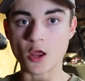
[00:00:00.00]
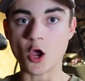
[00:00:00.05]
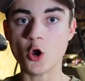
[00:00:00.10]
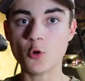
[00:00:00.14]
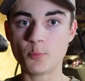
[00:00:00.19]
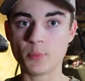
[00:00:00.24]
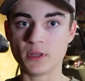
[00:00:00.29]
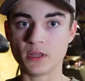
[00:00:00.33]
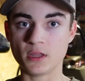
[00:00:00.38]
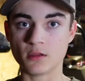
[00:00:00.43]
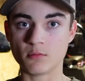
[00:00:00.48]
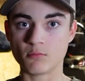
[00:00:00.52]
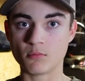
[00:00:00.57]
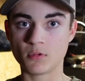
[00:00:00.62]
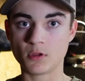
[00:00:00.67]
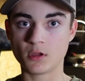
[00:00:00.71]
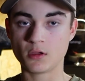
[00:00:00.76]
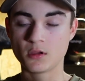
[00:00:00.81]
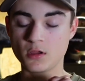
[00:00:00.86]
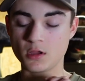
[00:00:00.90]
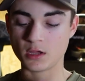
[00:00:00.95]
open them.
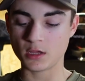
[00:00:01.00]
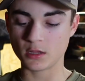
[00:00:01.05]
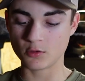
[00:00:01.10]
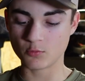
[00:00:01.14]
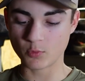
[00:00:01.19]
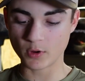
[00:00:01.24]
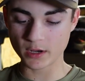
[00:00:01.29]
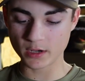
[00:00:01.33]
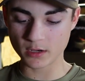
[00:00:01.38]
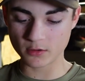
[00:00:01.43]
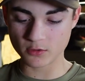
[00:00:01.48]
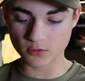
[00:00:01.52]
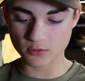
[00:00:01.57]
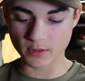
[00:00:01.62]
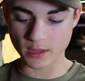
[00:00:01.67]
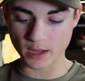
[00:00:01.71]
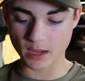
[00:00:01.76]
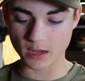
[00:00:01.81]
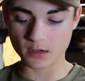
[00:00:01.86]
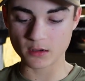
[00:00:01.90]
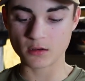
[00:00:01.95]
And the way to do
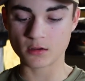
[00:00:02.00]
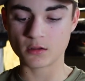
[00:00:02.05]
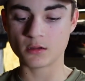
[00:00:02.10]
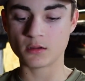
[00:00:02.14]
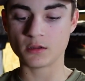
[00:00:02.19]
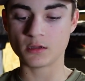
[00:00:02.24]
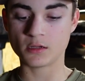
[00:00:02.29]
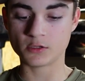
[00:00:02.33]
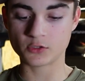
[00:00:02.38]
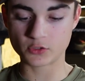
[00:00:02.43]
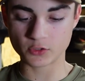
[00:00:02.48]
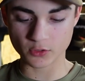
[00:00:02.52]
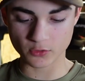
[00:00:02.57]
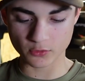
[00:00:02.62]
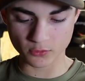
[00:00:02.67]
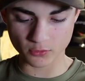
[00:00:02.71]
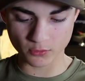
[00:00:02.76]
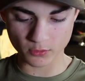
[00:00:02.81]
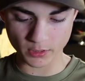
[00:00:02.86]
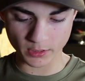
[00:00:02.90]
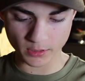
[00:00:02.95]
that is
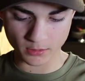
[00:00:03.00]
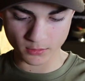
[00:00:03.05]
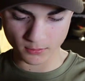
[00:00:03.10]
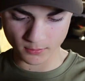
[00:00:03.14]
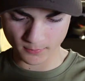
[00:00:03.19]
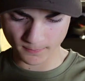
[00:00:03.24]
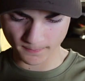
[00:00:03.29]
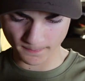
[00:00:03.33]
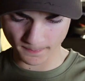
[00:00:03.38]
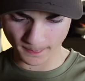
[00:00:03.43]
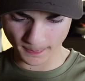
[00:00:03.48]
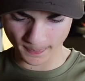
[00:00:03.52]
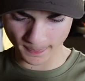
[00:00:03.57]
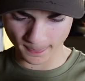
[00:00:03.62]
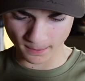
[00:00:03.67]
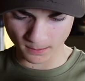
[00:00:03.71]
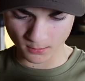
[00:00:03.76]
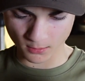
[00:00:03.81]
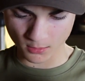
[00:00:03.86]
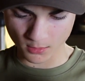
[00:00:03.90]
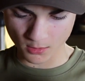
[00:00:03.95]
oh
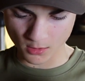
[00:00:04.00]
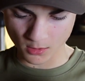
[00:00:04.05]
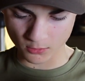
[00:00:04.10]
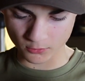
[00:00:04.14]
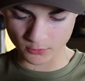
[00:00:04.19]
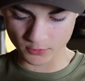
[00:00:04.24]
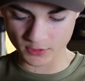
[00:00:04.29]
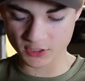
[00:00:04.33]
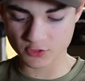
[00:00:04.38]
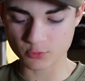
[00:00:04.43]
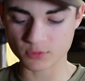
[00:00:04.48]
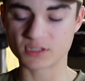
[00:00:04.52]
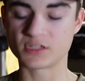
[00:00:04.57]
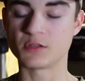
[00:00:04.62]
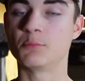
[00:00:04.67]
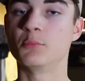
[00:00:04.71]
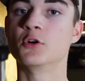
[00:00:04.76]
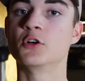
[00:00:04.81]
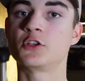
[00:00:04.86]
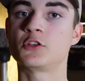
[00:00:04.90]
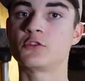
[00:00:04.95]
no, this one's the
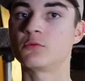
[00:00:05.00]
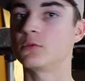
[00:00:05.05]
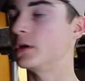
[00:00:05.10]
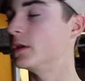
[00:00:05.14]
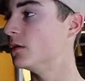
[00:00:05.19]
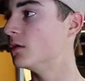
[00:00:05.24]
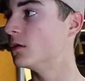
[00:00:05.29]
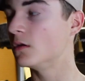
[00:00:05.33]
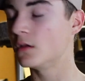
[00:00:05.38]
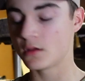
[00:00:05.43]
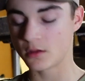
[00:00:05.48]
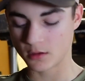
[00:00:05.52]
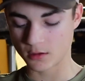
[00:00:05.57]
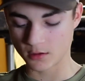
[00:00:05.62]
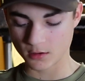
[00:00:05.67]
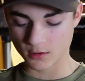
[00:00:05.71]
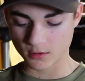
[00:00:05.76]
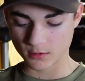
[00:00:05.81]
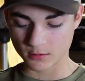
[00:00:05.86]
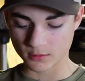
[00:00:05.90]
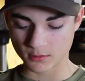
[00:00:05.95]
push one.
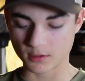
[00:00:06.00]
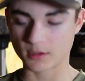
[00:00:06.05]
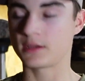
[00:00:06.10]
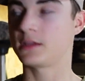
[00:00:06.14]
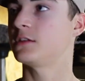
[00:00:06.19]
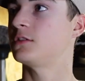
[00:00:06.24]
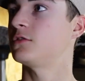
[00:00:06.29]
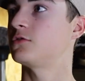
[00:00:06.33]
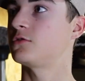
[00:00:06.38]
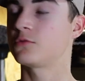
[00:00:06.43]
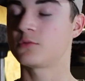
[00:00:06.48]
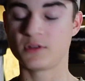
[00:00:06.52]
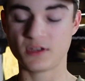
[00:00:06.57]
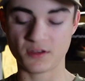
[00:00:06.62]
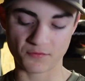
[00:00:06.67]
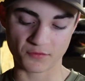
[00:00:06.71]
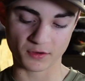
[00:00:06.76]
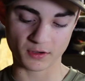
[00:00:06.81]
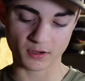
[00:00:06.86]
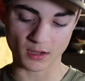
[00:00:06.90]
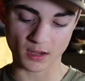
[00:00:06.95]
I guess there's 3
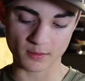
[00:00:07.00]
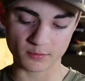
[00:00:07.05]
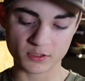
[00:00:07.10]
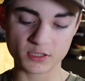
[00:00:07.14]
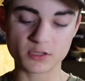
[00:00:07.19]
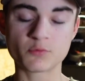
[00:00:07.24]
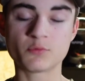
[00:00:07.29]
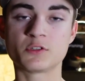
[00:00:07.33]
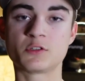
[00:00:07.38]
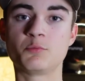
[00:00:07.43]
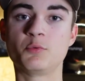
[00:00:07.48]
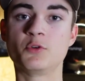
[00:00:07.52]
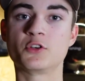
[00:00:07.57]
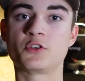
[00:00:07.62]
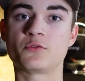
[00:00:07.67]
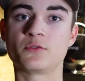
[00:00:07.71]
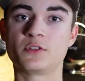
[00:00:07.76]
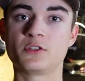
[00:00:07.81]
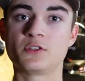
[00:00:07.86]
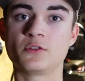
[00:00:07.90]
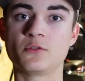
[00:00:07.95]
different types. This one's push
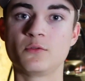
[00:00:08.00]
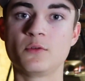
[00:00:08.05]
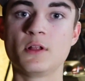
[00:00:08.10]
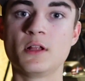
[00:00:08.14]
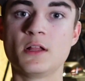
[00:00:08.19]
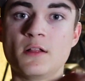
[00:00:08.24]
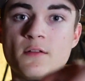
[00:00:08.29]
one. So